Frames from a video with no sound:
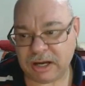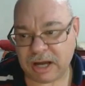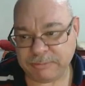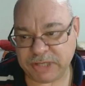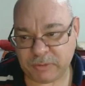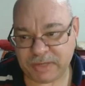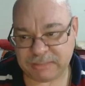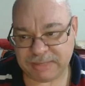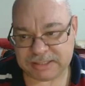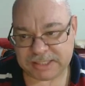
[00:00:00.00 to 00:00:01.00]
I'm going to
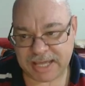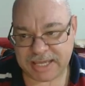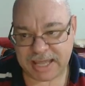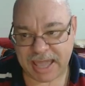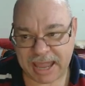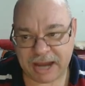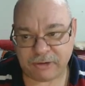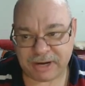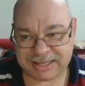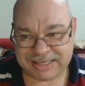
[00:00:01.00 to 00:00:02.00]
recommend taking
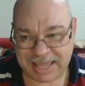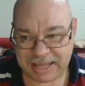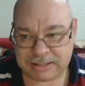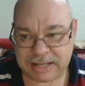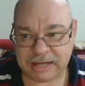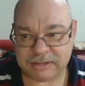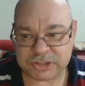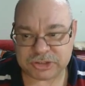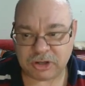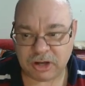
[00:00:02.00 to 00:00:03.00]
air again. And in
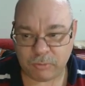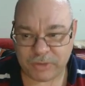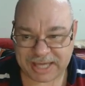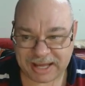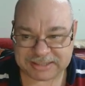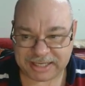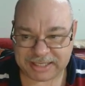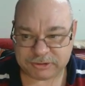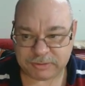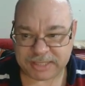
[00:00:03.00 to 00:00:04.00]
this time, we can't take
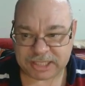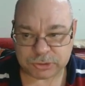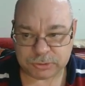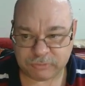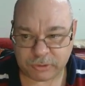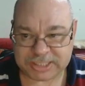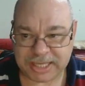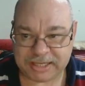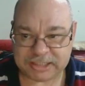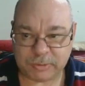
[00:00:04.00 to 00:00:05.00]
electric blast because we've already
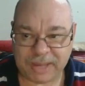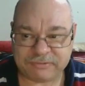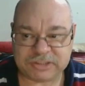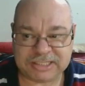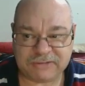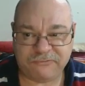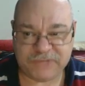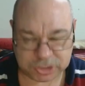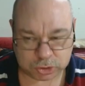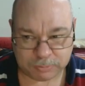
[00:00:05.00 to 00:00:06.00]
taken it. So we have to take the
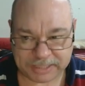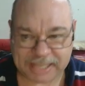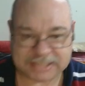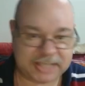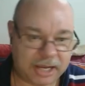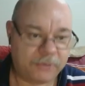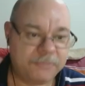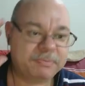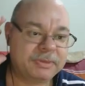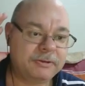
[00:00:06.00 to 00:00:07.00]
physical blast. Now,
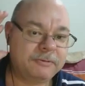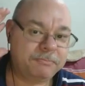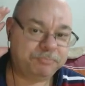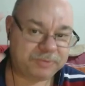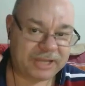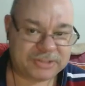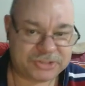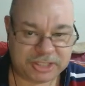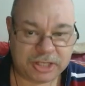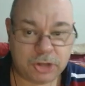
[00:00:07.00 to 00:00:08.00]
as I
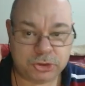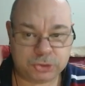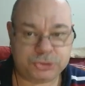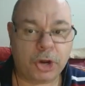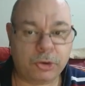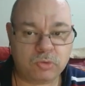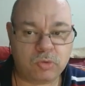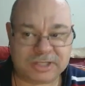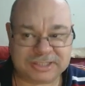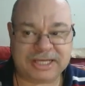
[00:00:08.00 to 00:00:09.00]
said, you don't
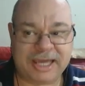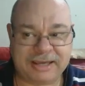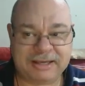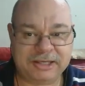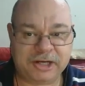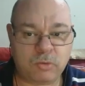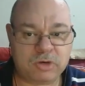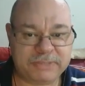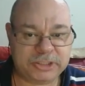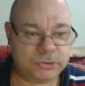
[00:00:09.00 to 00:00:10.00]
want
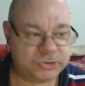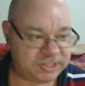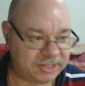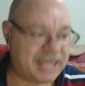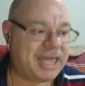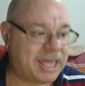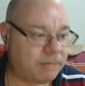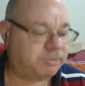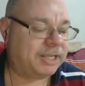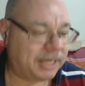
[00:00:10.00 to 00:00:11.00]
to be using the air
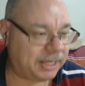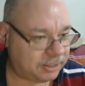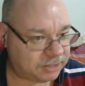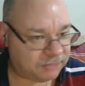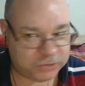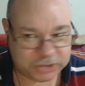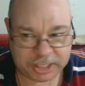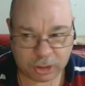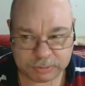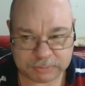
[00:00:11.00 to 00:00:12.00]
blade if you can
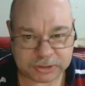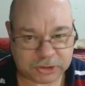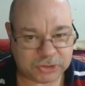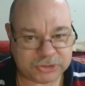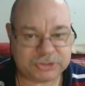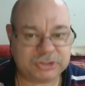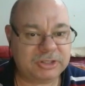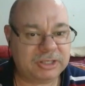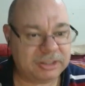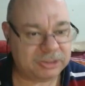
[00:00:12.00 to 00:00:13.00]
help it because
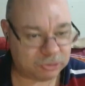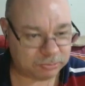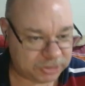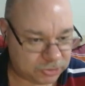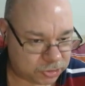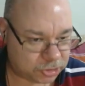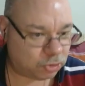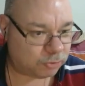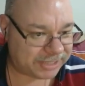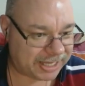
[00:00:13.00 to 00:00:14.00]
you'll be using a
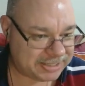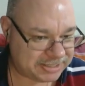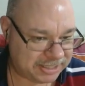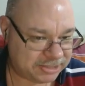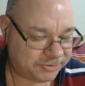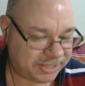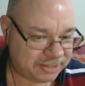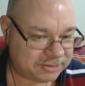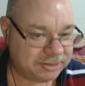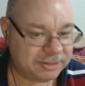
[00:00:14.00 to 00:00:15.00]
normal AC to a hit.